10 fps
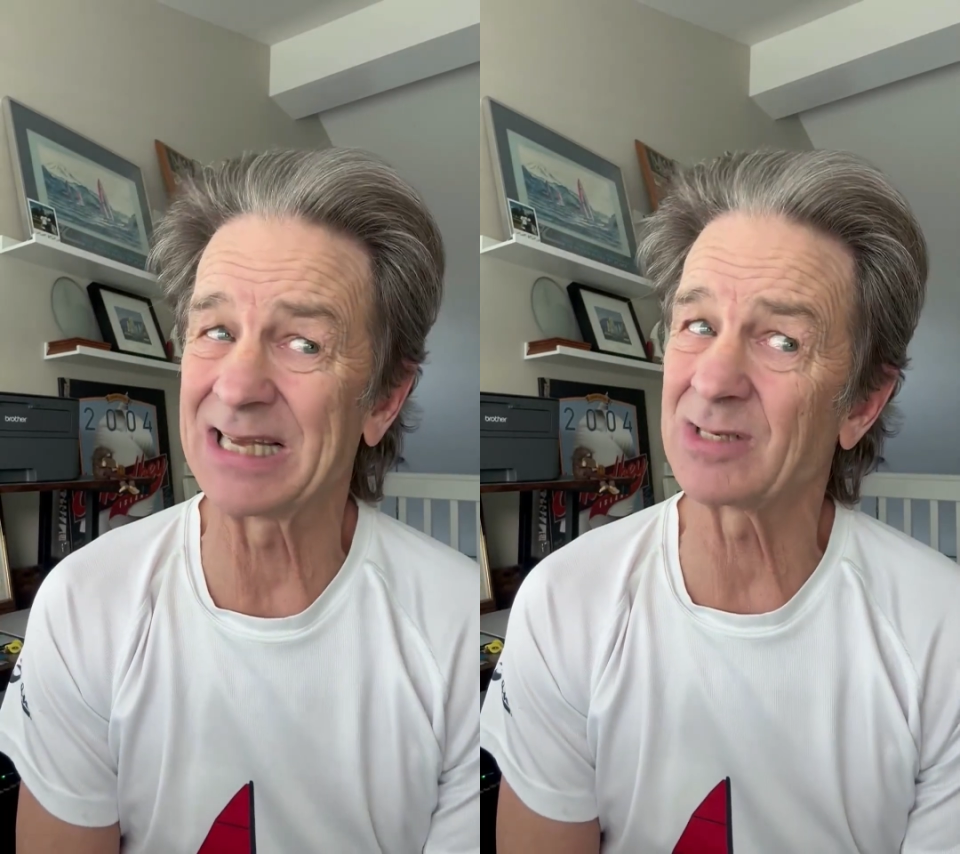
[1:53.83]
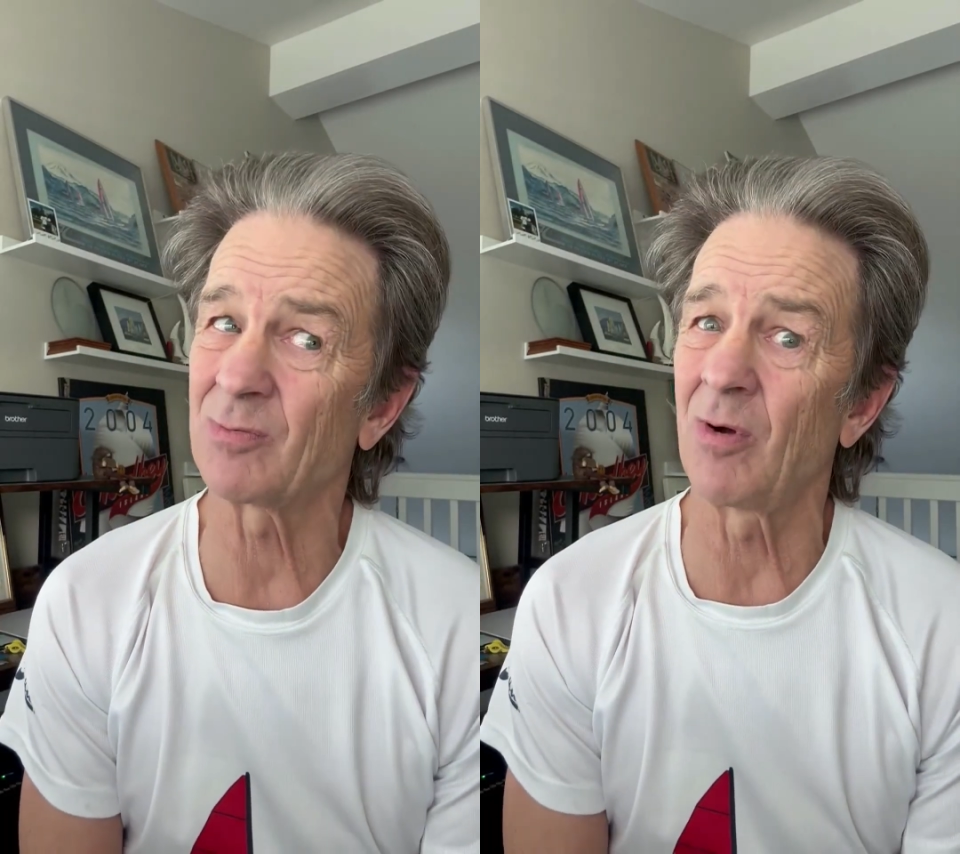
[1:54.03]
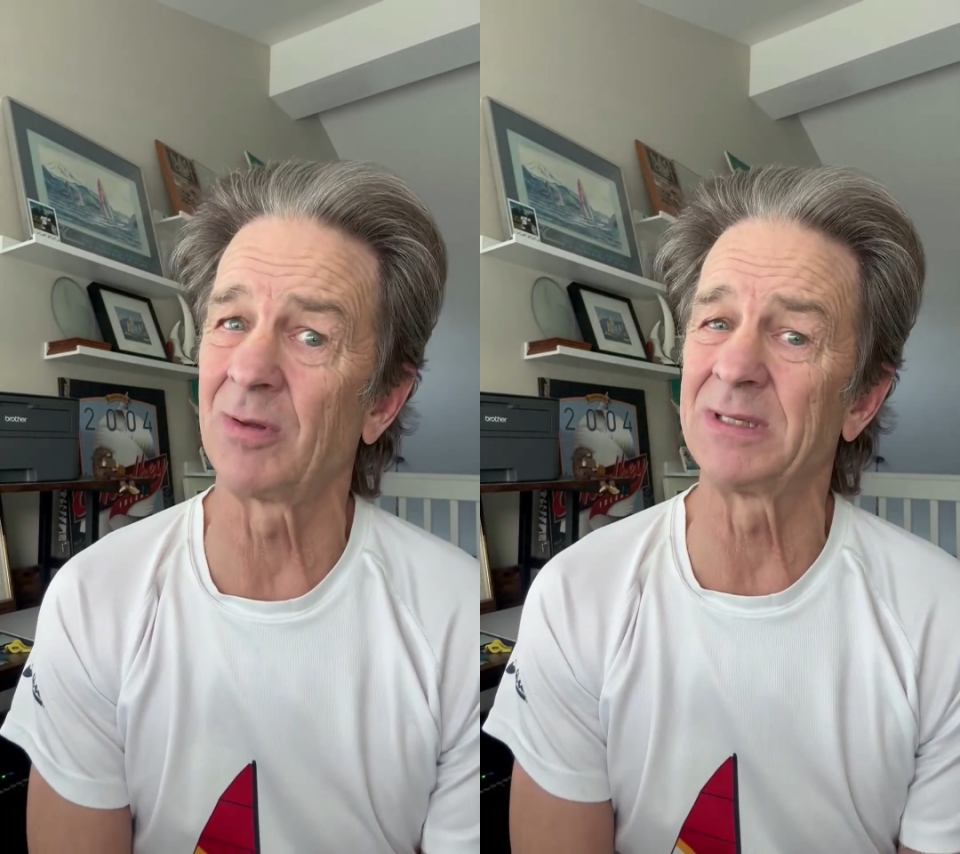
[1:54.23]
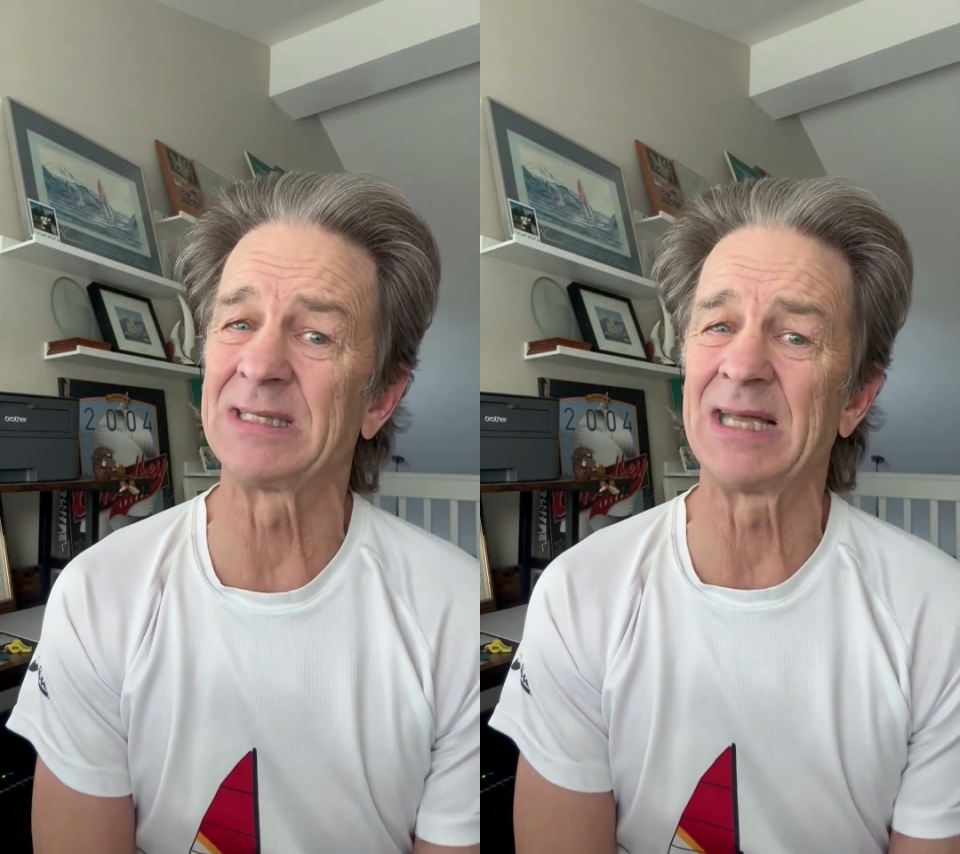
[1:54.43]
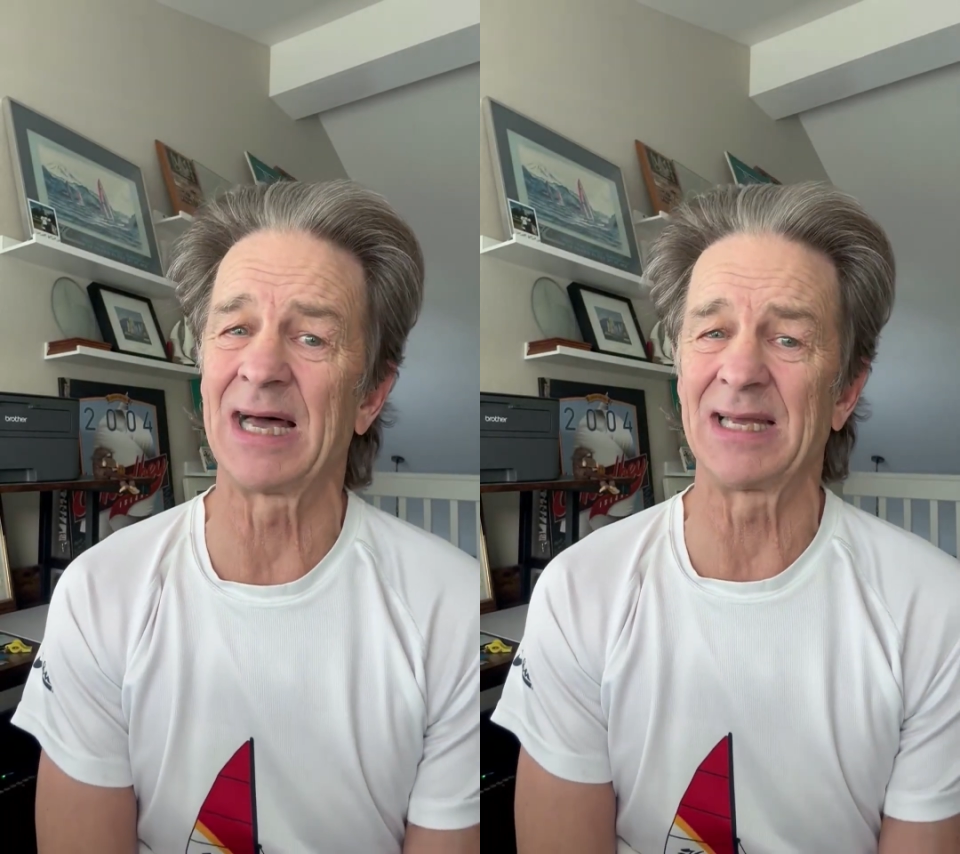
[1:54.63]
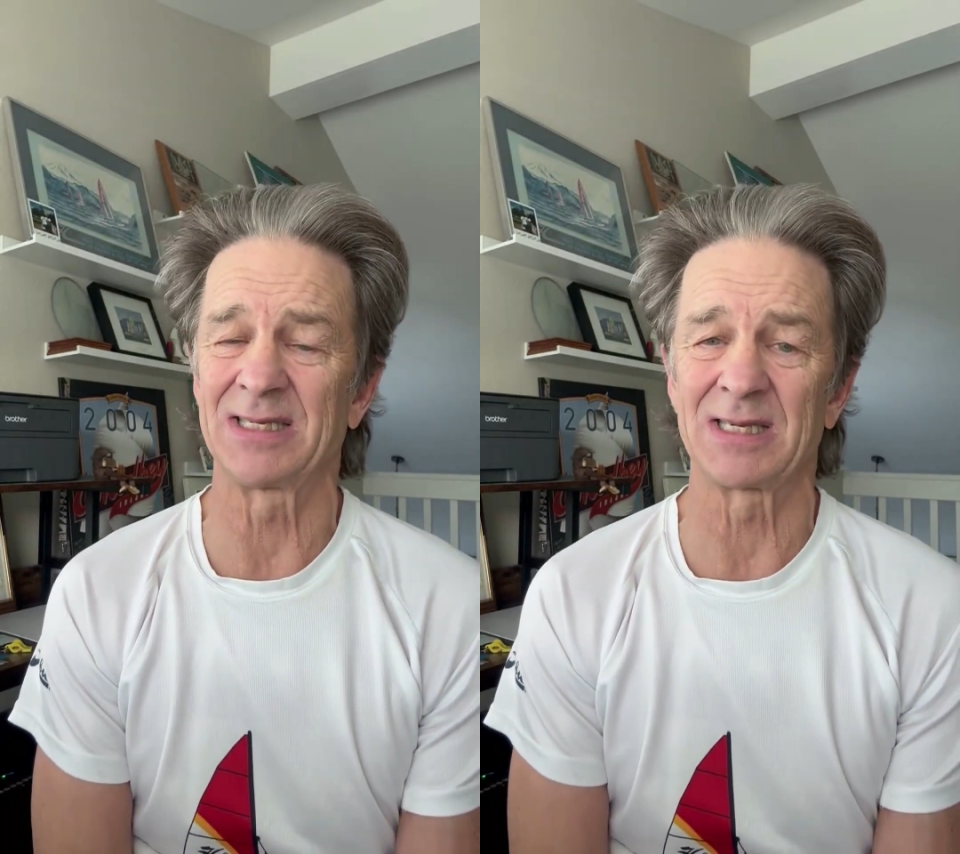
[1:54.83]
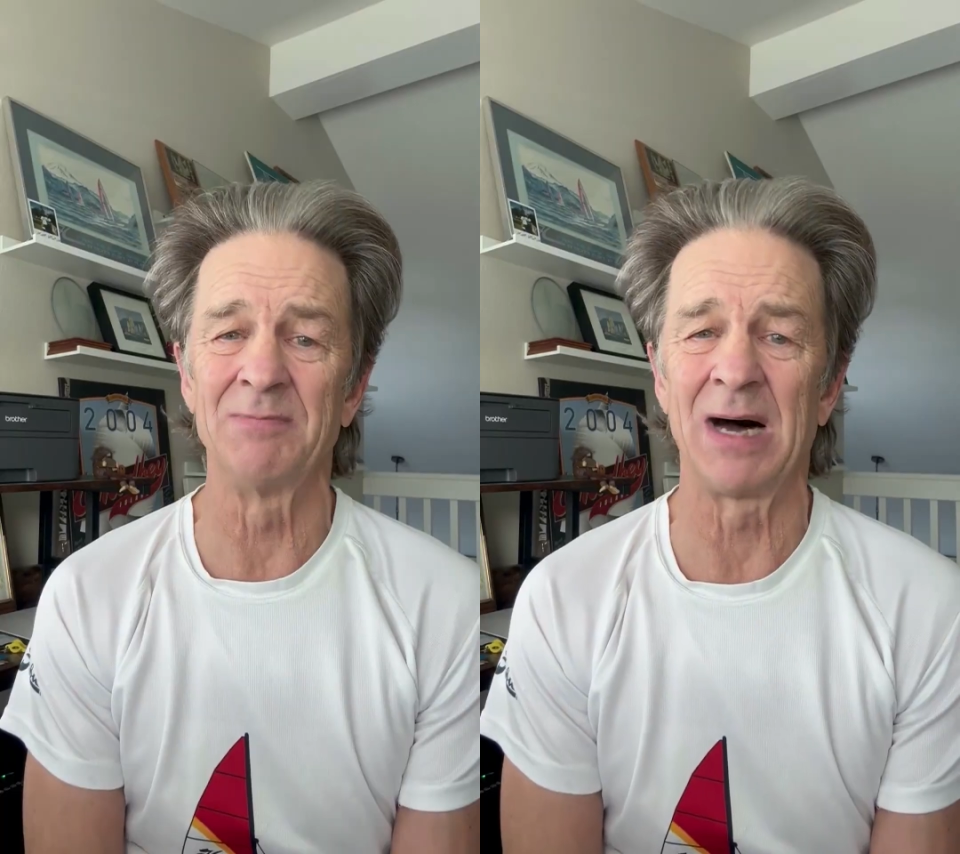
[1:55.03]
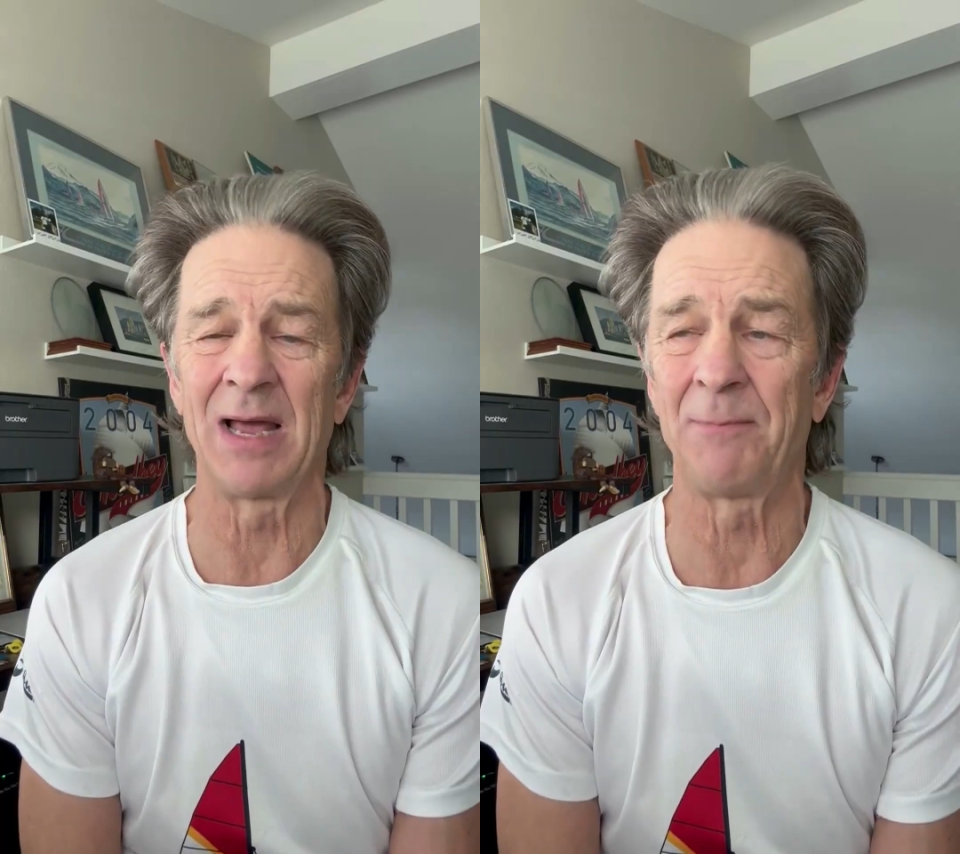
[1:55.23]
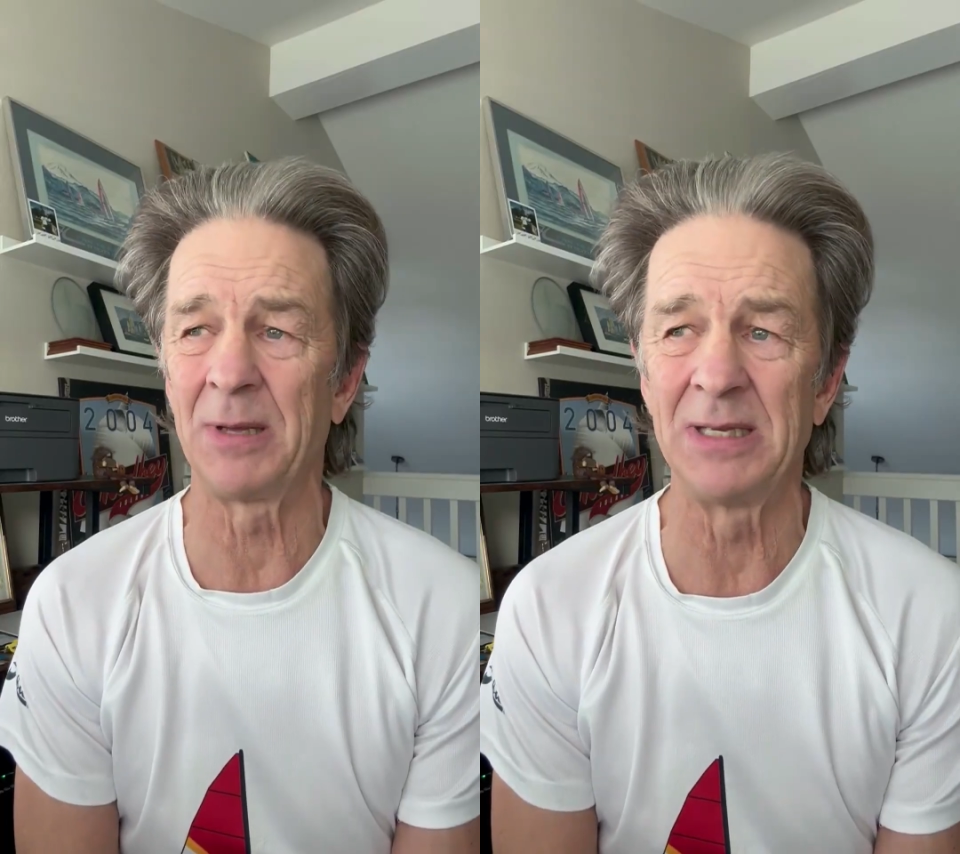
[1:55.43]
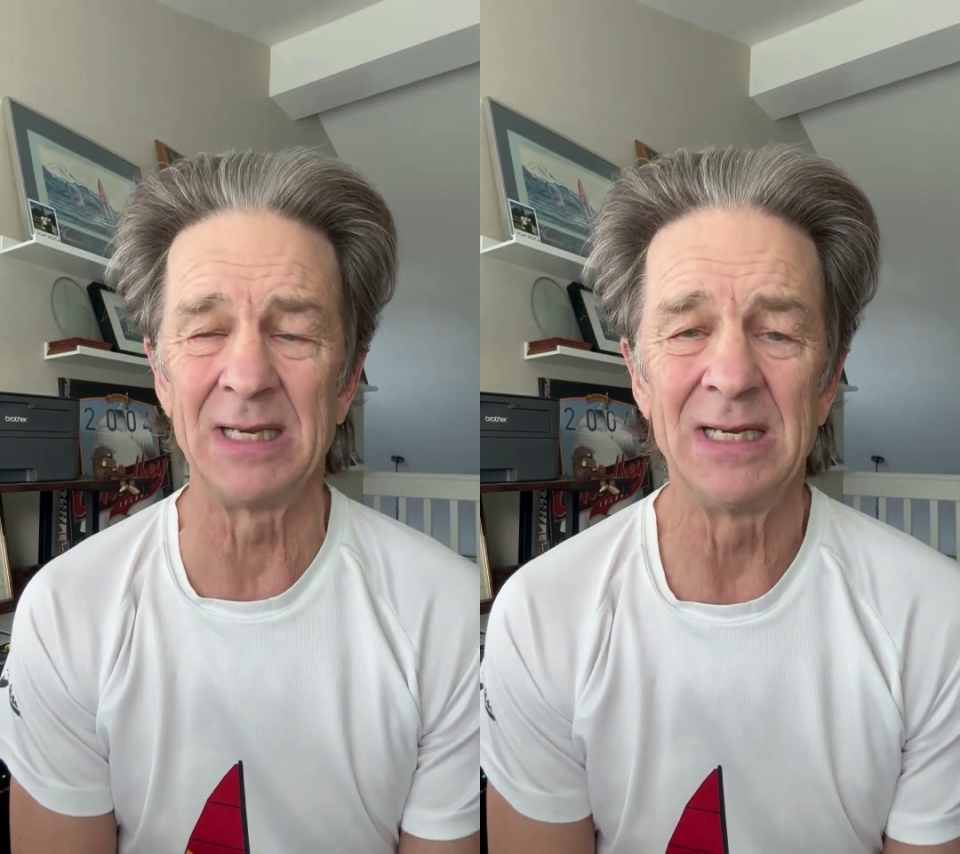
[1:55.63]
rolling the dice, in my
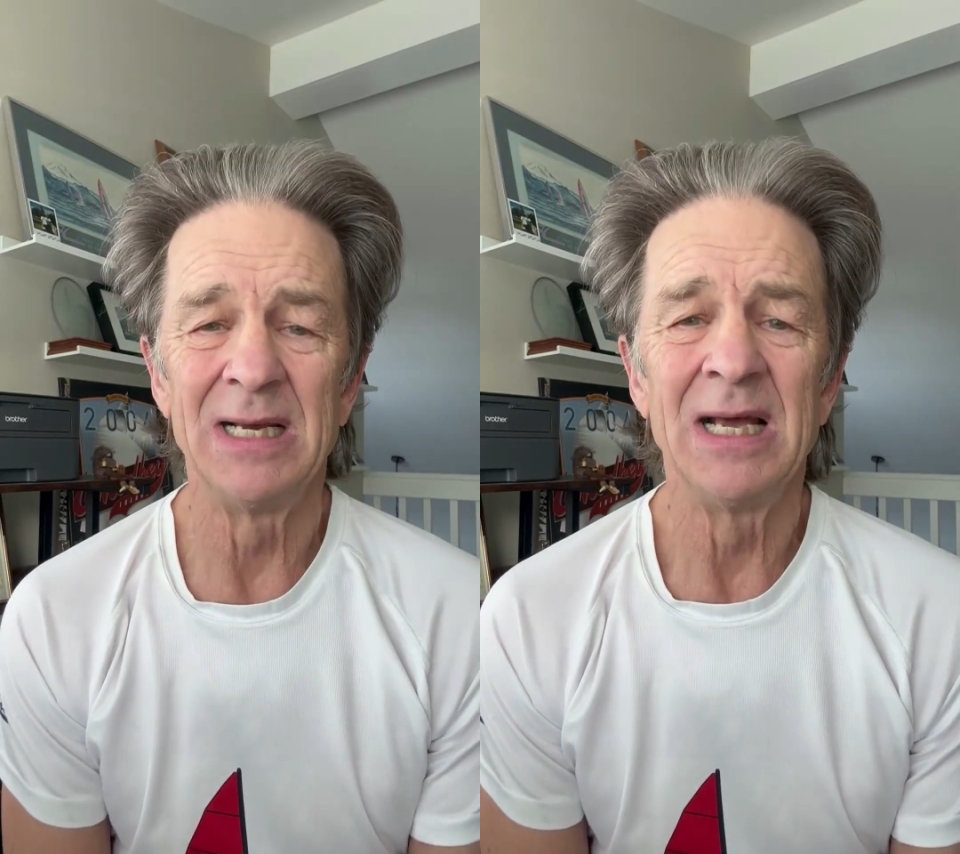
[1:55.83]
opinion,